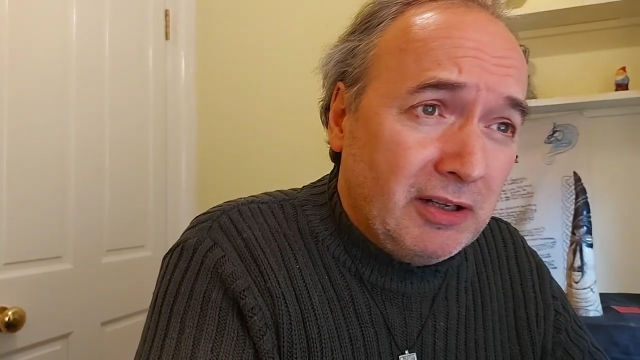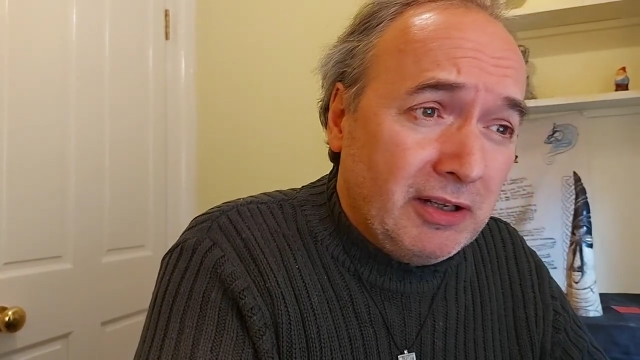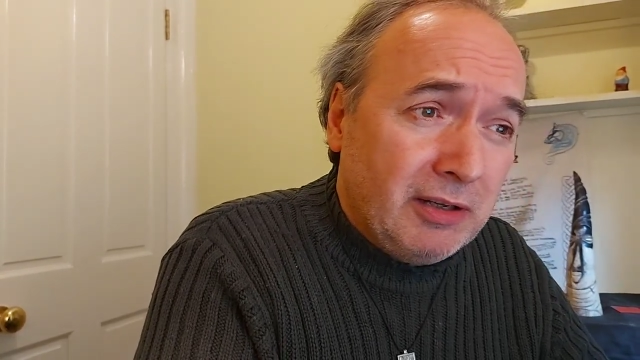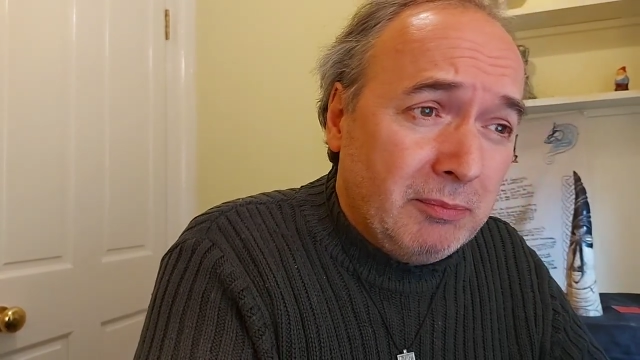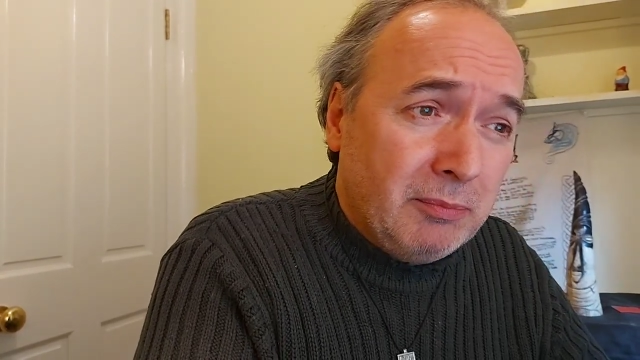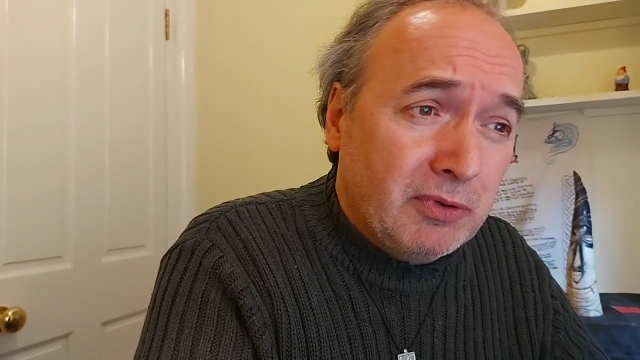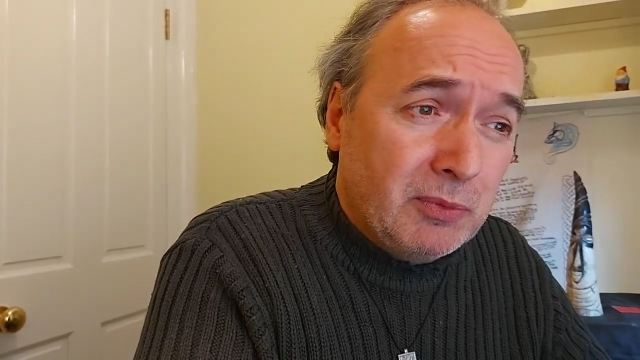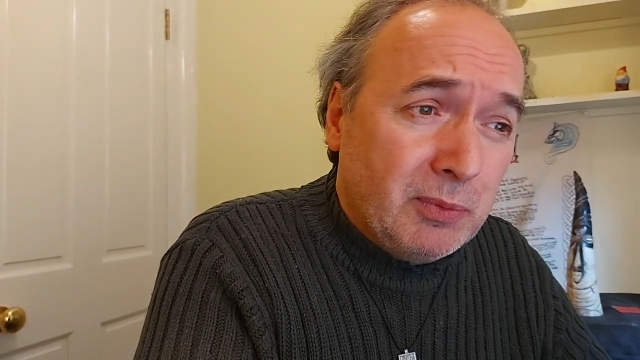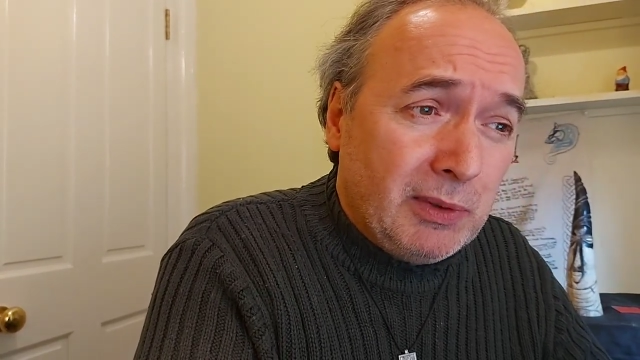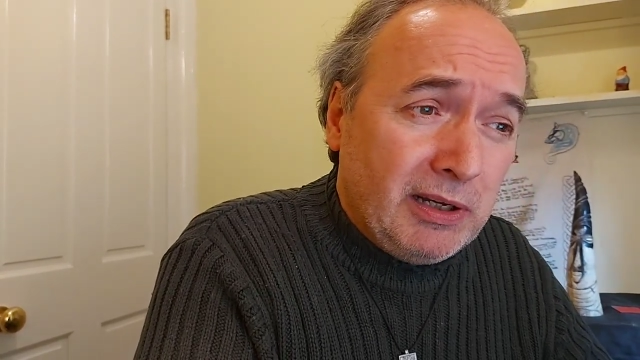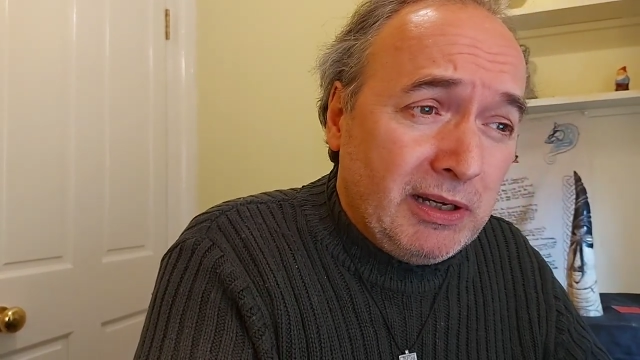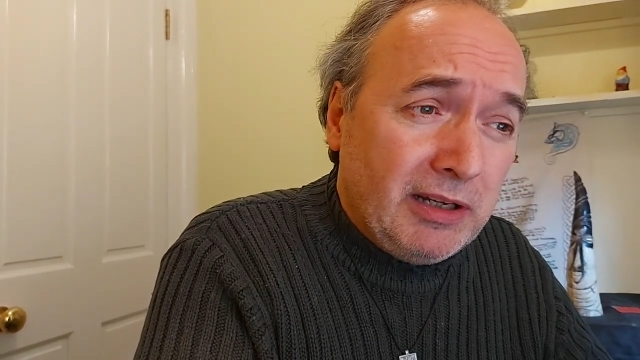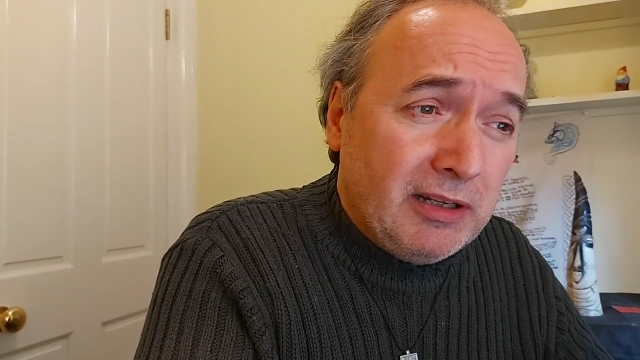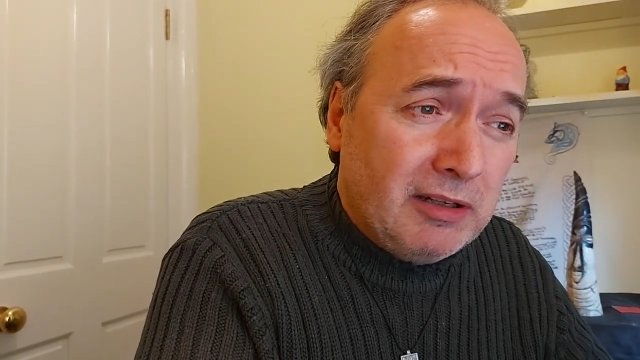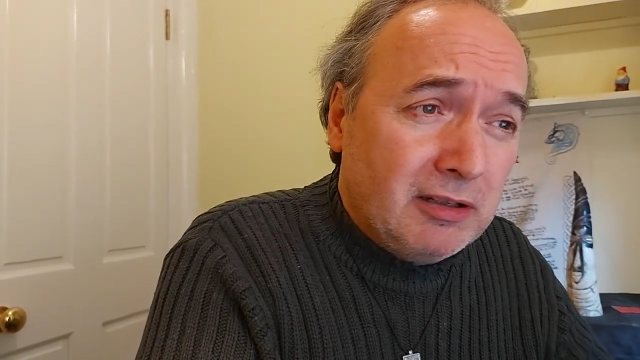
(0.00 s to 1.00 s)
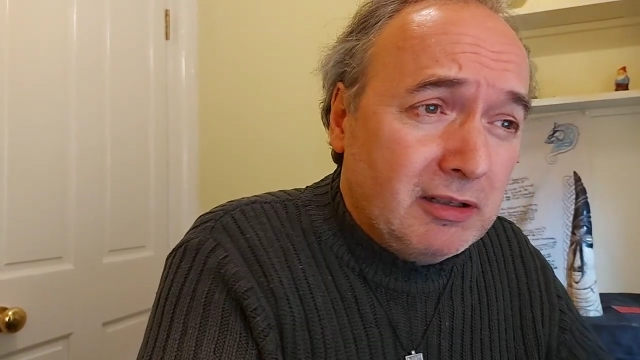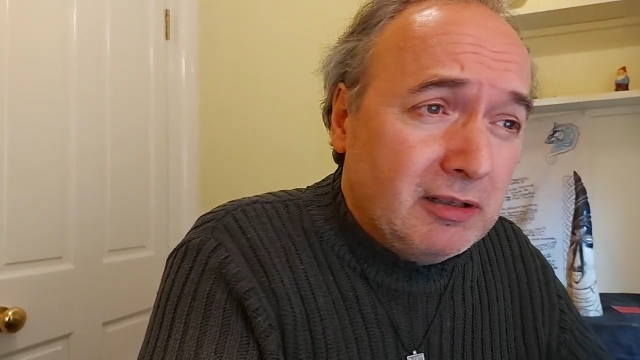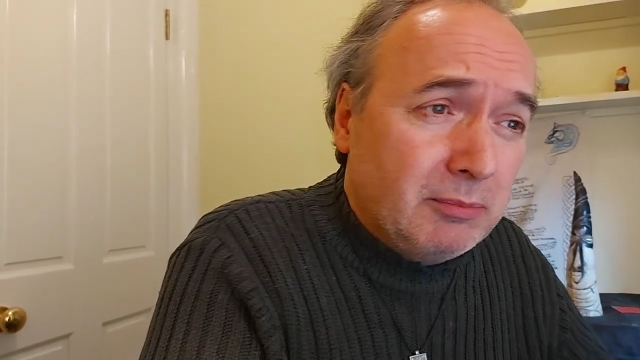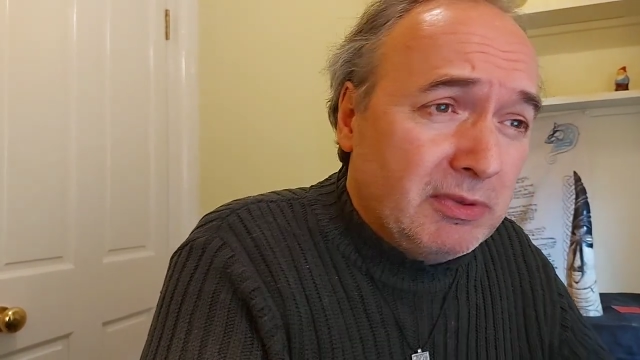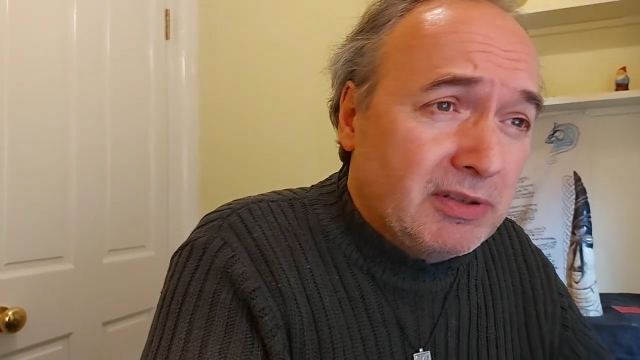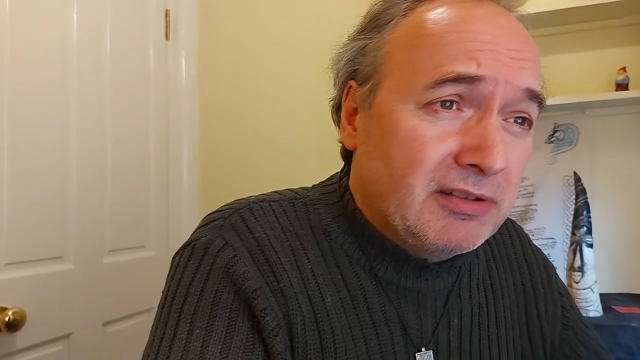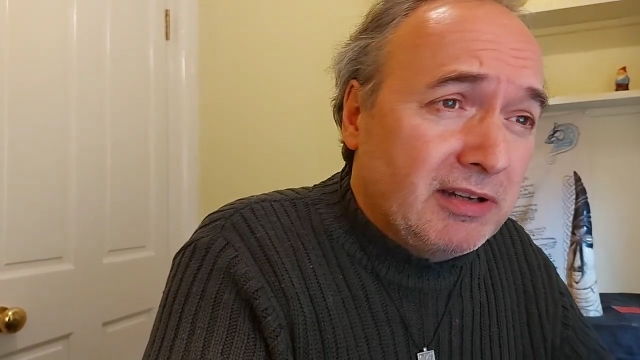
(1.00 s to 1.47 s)
in between,
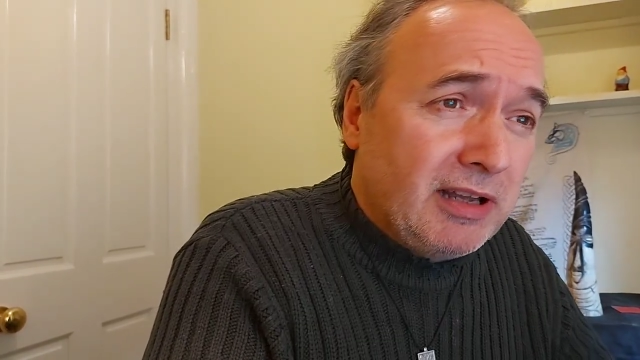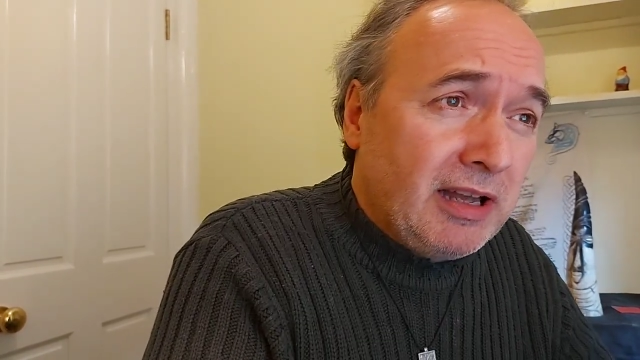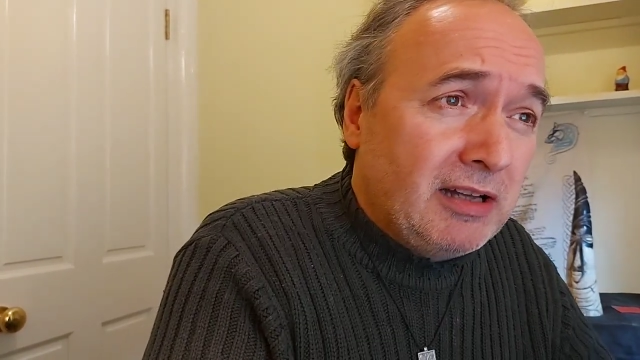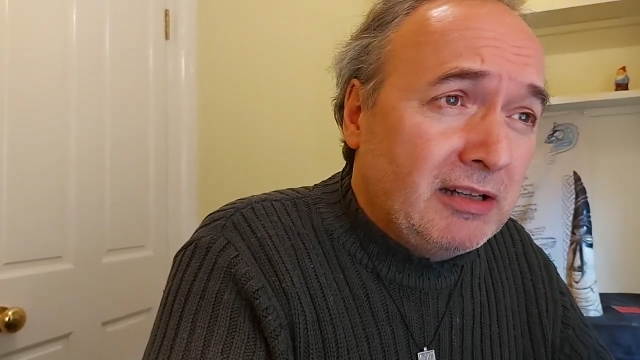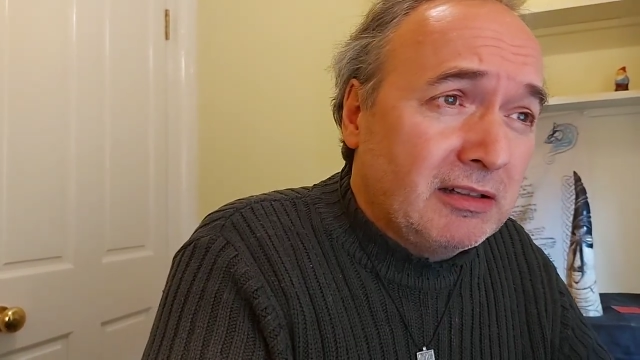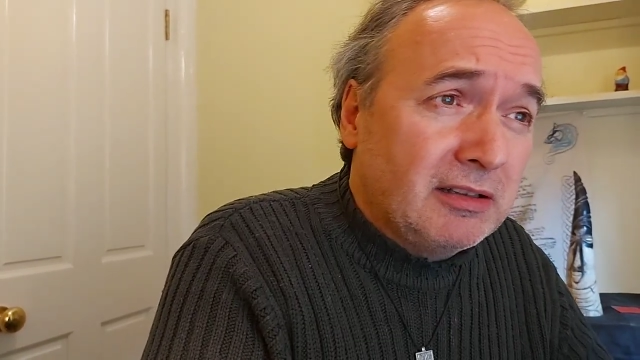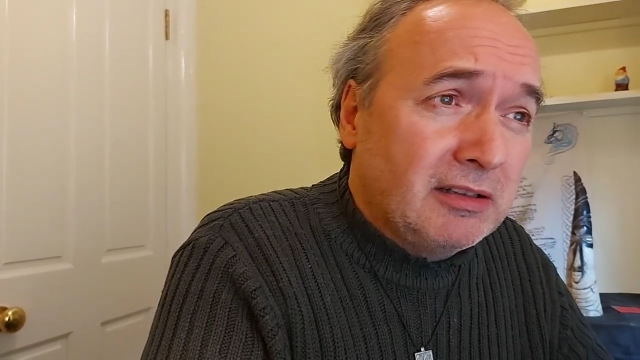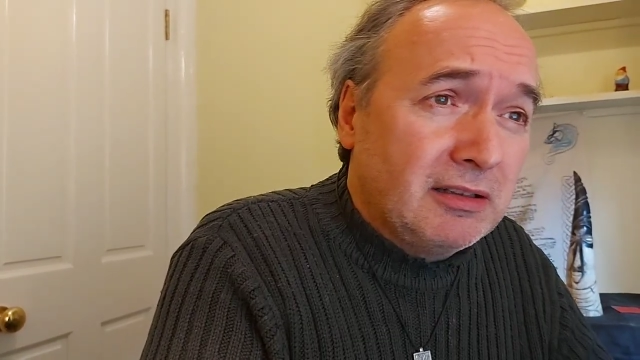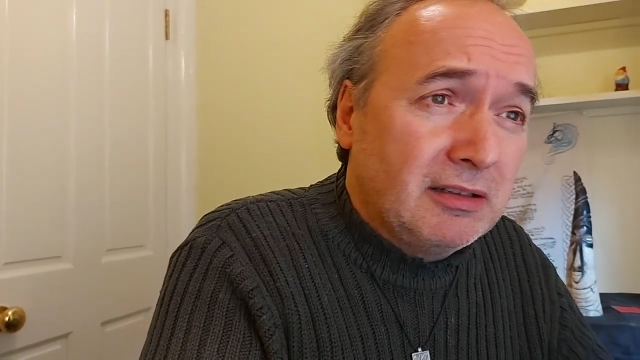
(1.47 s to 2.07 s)
missed out,